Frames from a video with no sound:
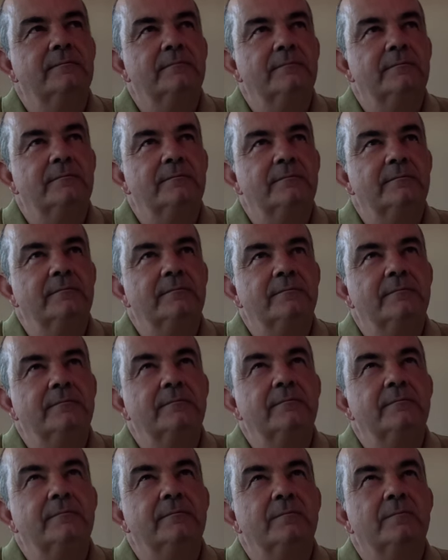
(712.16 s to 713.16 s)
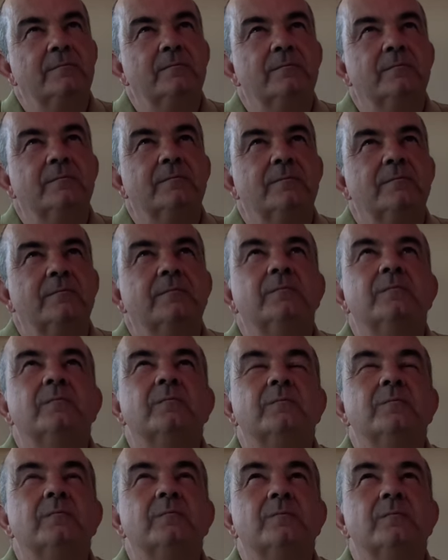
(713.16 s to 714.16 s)

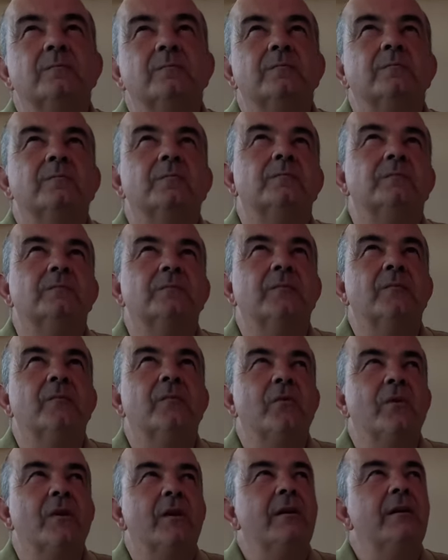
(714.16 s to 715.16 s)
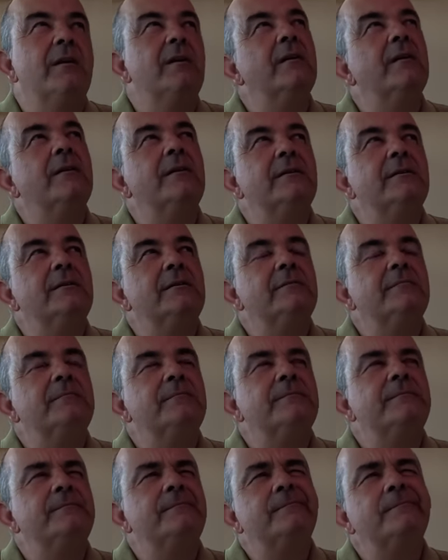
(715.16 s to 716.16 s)

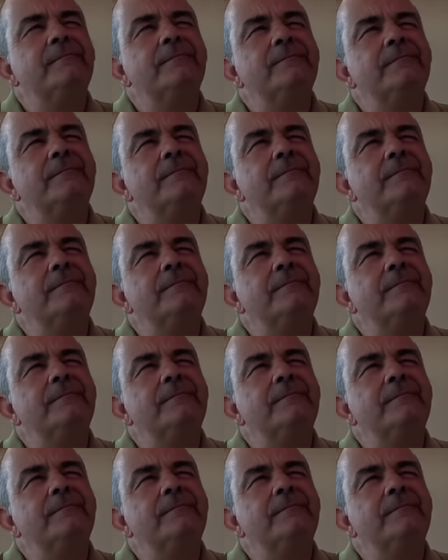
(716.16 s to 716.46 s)
Nothing is said.